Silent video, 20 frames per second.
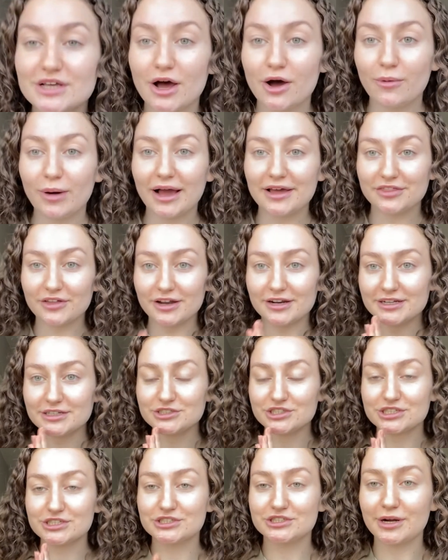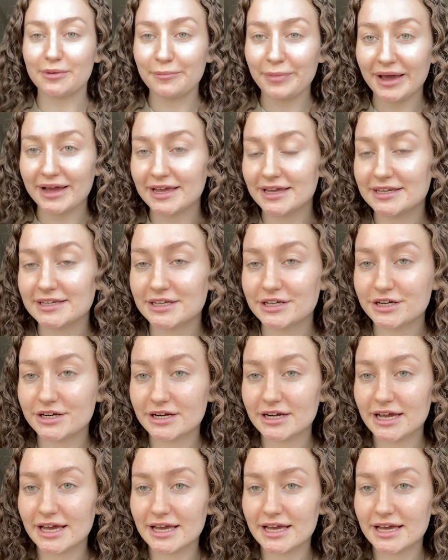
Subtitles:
I thought I'd just jump back in here